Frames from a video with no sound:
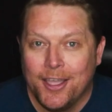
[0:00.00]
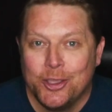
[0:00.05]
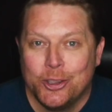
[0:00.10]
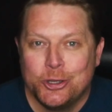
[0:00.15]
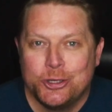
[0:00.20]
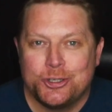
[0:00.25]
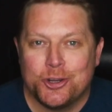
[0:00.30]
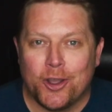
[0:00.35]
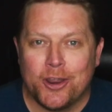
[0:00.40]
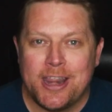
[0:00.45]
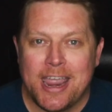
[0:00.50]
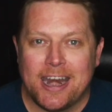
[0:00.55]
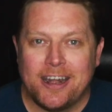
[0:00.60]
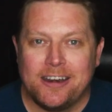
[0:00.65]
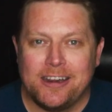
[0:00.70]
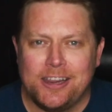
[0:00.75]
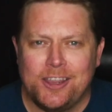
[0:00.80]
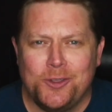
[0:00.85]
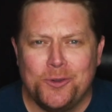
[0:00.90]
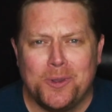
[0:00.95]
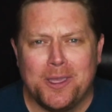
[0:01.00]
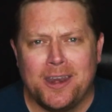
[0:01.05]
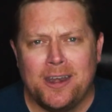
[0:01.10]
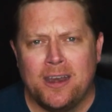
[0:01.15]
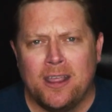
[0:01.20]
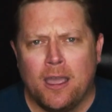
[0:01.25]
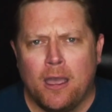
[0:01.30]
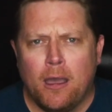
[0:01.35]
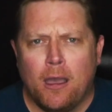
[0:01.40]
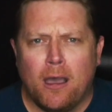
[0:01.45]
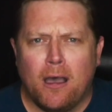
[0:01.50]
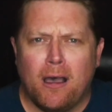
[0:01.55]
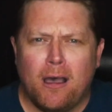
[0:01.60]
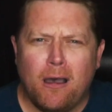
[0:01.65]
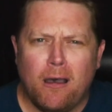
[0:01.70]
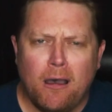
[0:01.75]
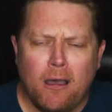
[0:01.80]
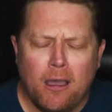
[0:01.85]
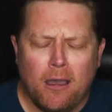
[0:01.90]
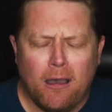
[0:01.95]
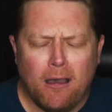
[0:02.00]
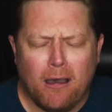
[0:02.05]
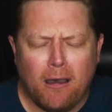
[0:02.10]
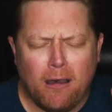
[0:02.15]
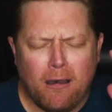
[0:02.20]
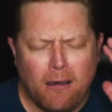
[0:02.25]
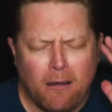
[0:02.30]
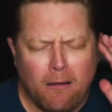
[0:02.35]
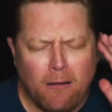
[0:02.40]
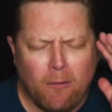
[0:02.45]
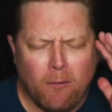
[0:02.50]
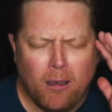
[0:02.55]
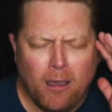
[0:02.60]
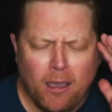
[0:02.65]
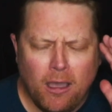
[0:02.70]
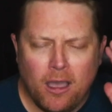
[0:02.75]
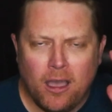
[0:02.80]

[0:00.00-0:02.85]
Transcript: Sean Hannity, you can, uh, oh,